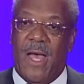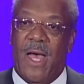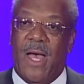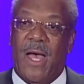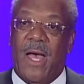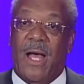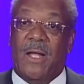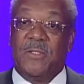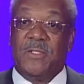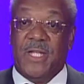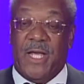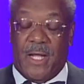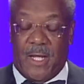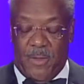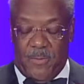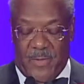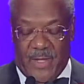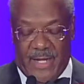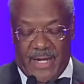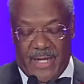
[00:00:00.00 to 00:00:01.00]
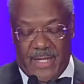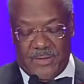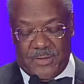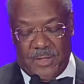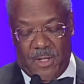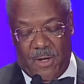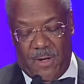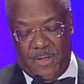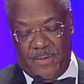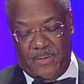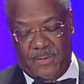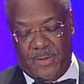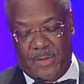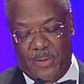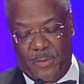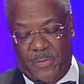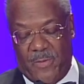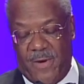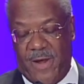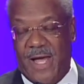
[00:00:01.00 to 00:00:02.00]
I'll tell them that I taught the
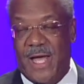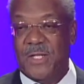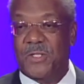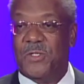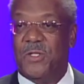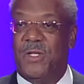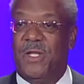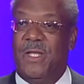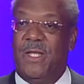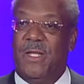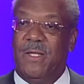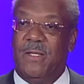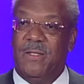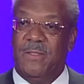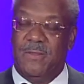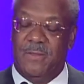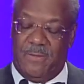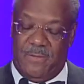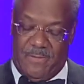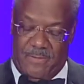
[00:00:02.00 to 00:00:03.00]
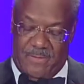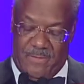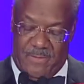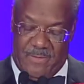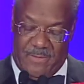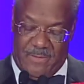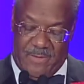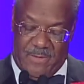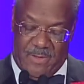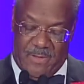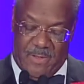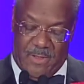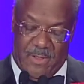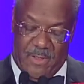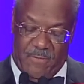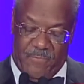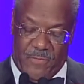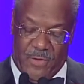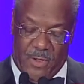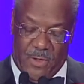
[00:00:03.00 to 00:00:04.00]
progeny
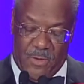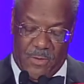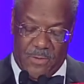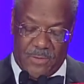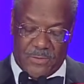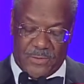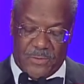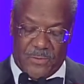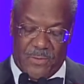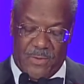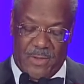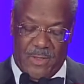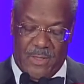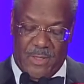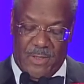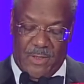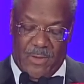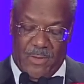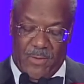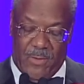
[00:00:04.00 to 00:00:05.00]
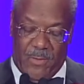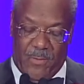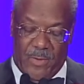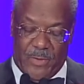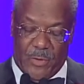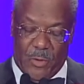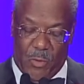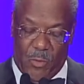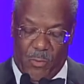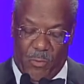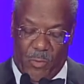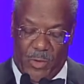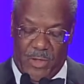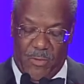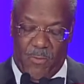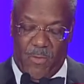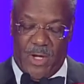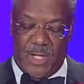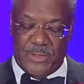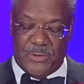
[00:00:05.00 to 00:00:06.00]
of those with whom we
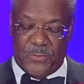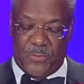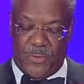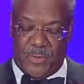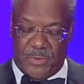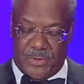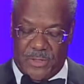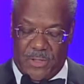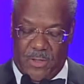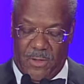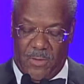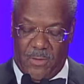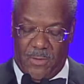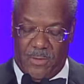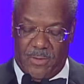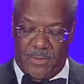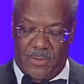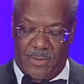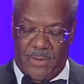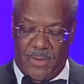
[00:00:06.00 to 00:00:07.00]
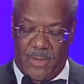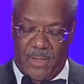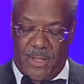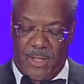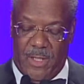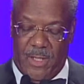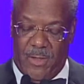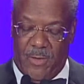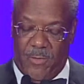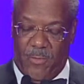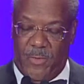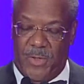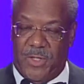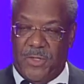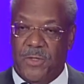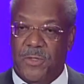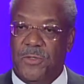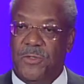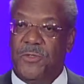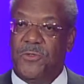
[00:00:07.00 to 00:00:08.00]
once were told we
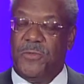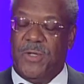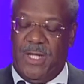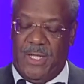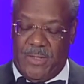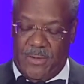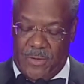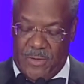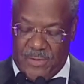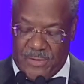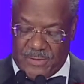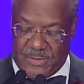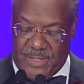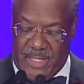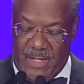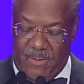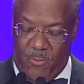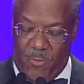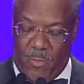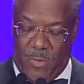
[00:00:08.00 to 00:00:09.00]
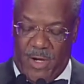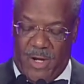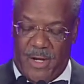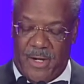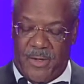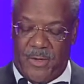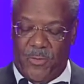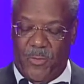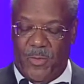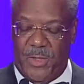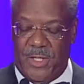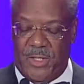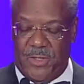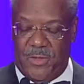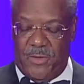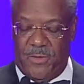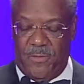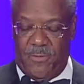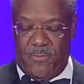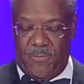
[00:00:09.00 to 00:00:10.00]
couldn't drink the same water. We
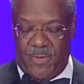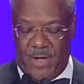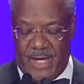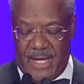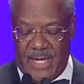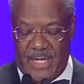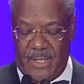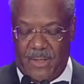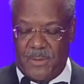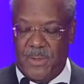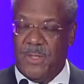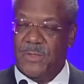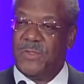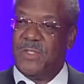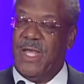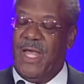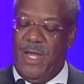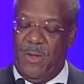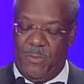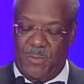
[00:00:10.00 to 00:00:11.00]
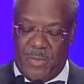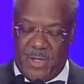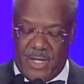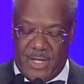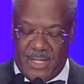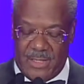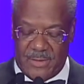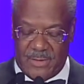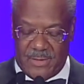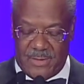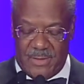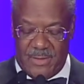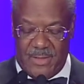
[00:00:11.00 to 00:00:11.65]
couldn't ride on the same bus.